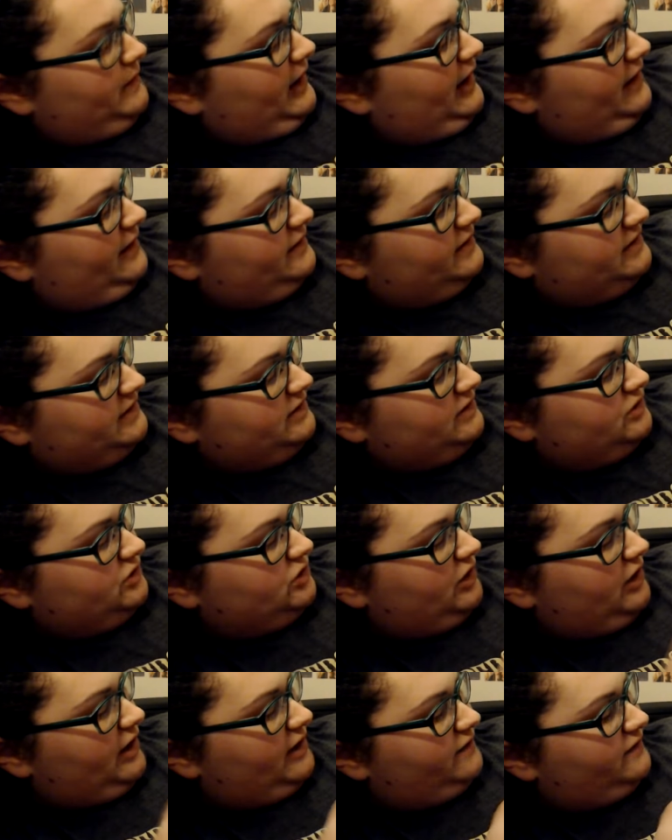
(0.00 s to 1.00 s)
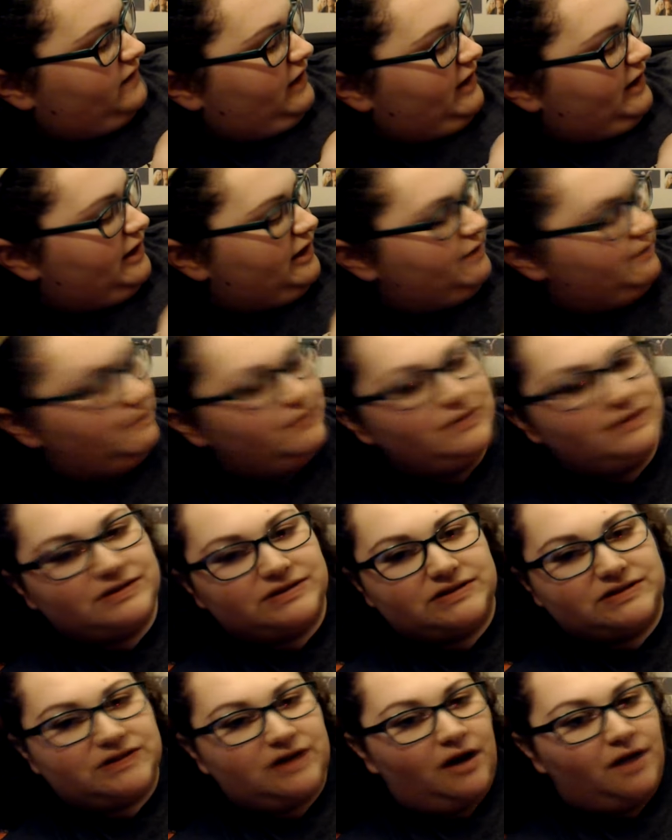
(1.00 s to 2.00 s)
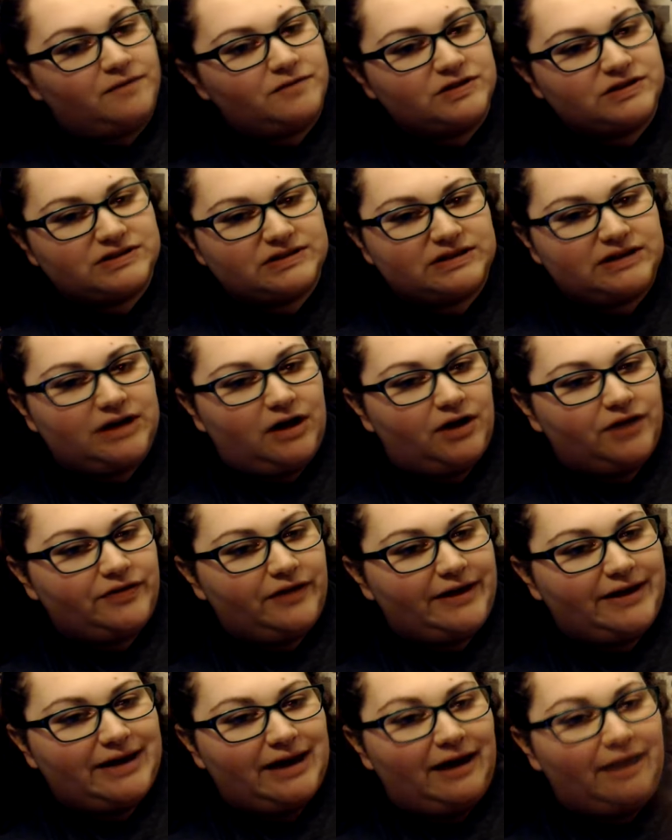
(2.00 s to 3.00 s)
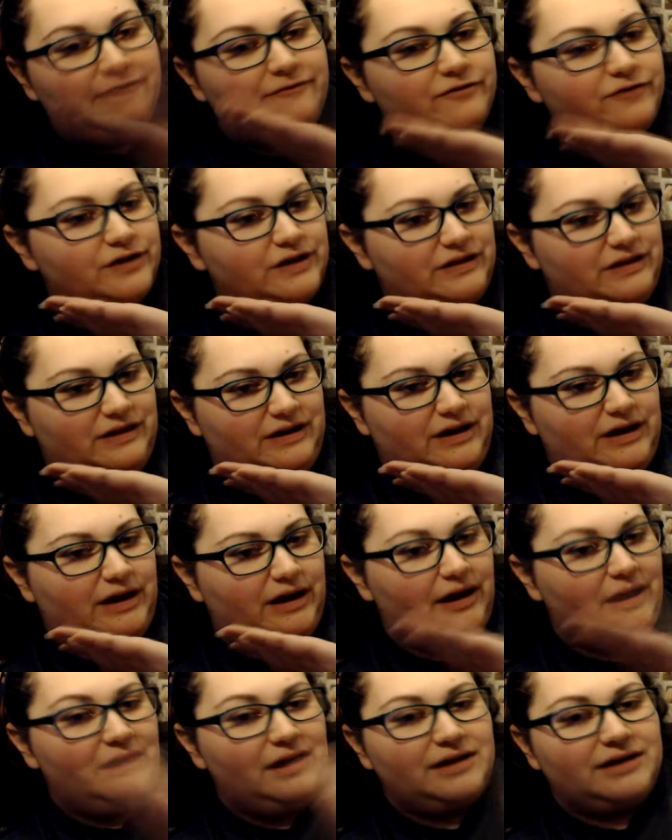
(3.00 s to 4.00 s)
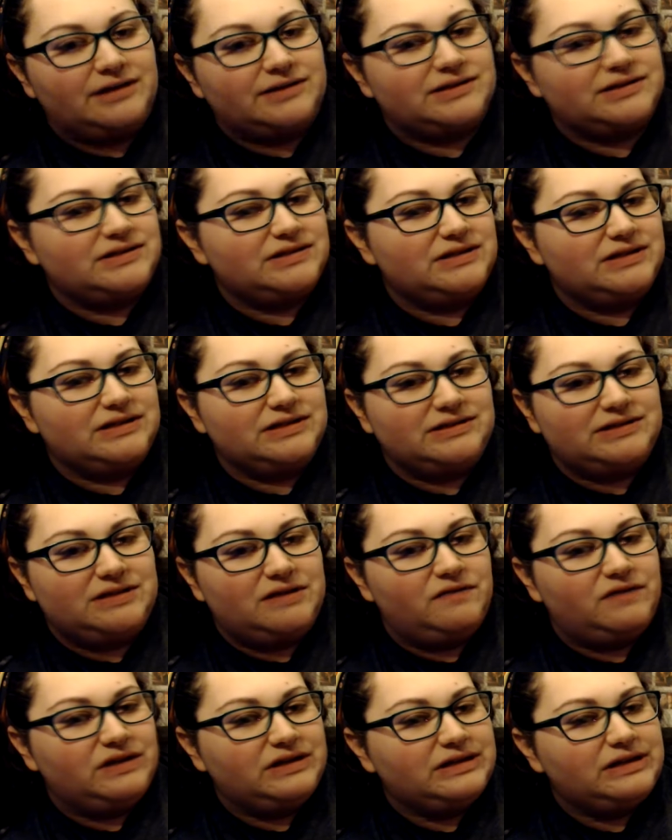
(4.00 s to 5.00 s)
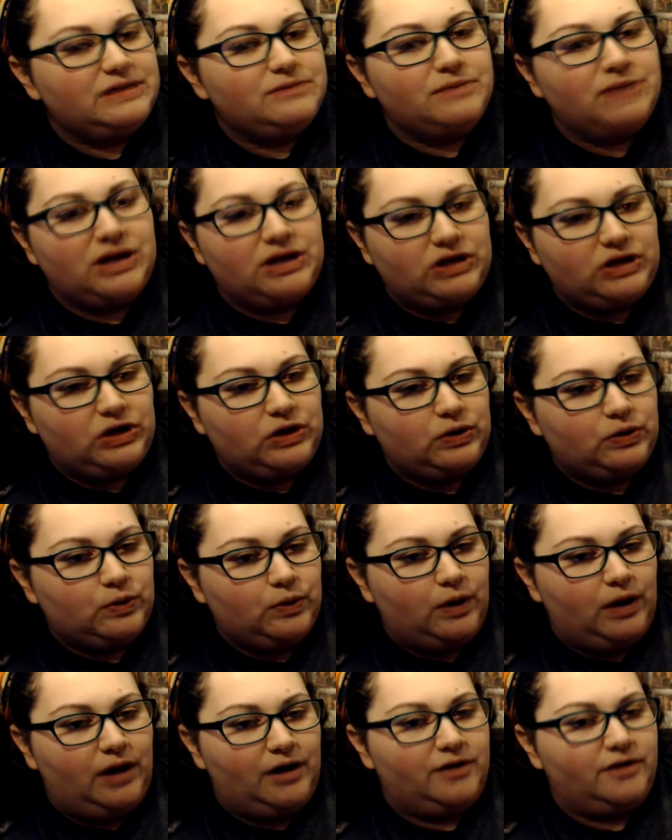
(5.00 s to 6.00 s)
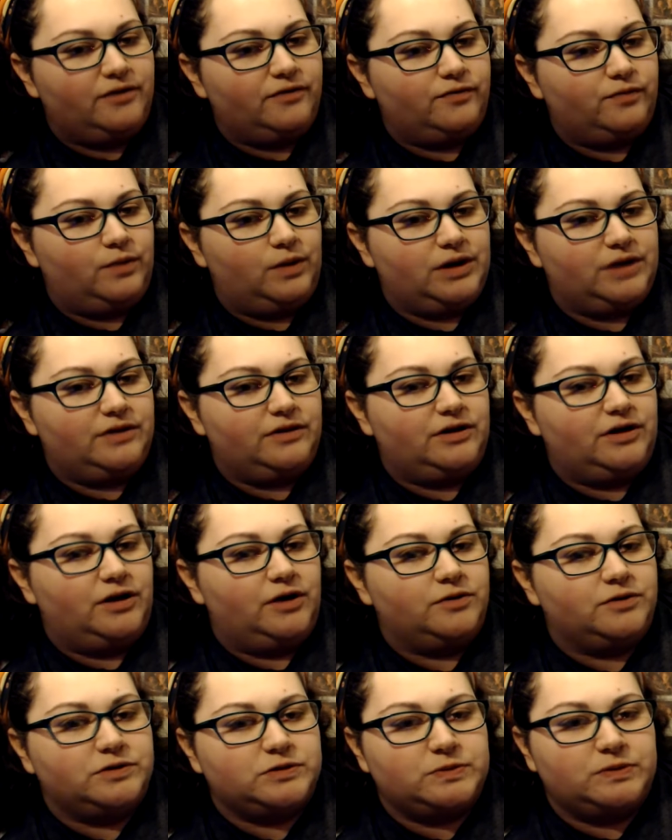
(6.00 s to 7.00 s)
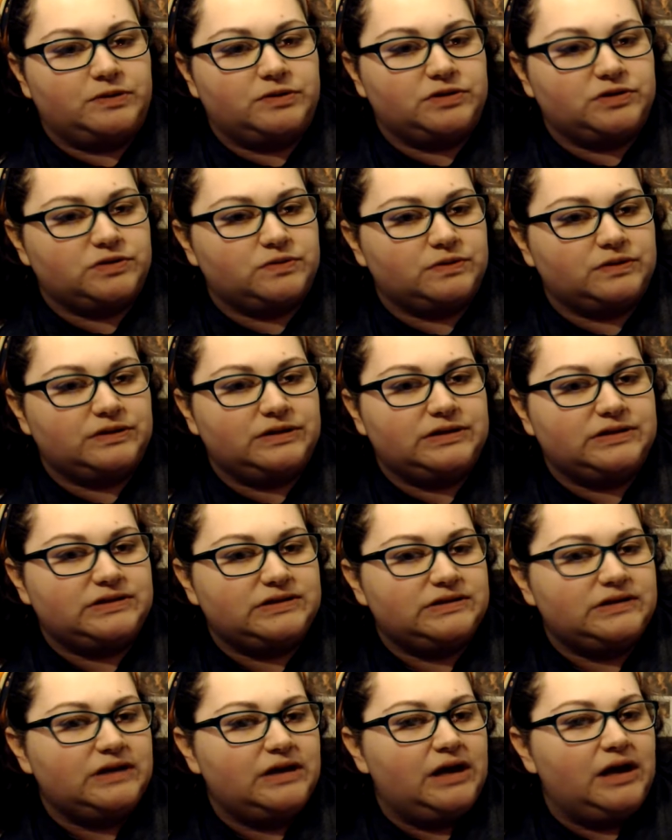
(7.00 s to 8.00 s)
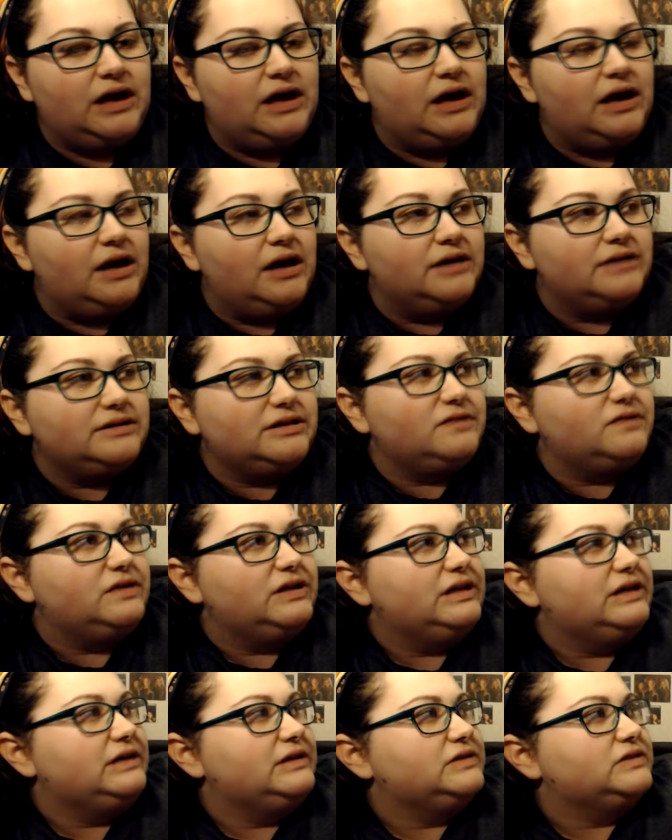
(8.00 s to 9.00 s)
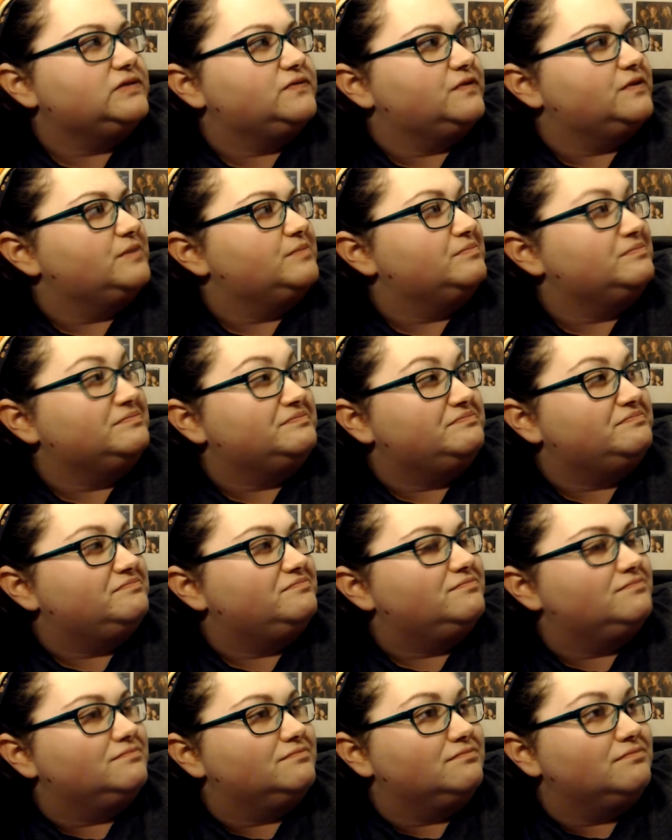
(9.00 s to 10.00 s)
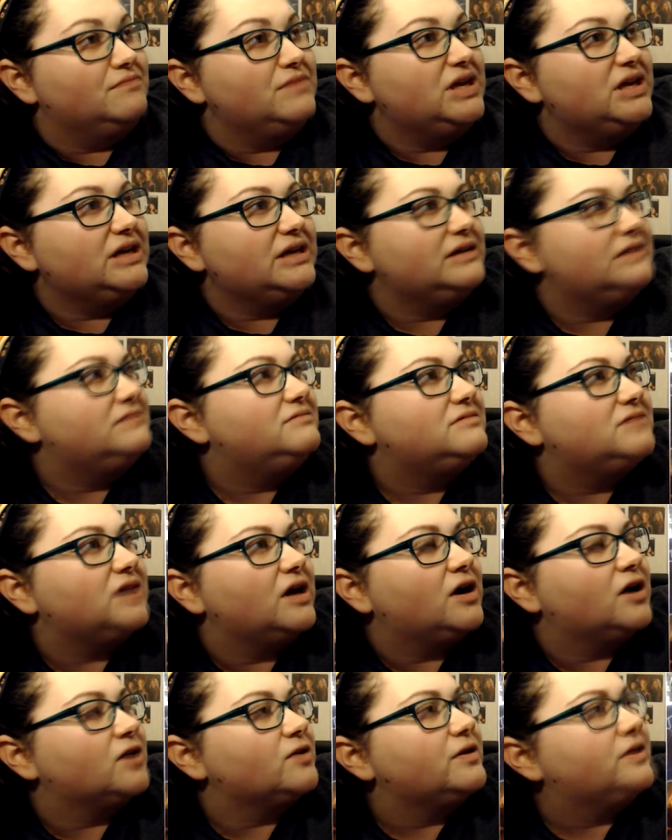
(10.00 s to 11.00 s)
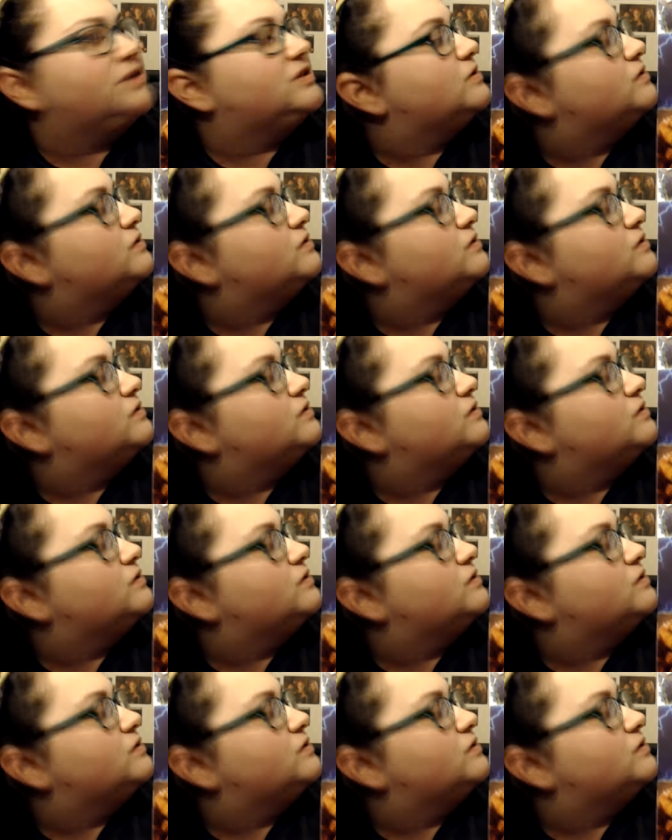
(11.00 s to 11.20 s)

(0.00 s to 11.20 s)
behind-the-scenes shot of Danny. This is obviously on, like, everything. This is the DVD menu of one of the Hocus Pocus release DVDs from mid to early